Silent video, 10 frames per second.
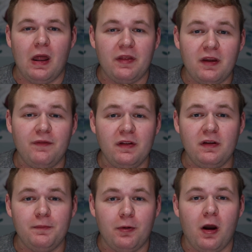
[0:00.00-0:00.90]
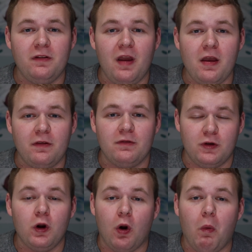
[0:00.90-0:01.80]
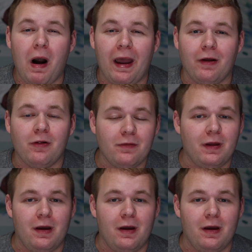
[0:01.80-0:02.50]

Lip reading: Now the convincing process took a while.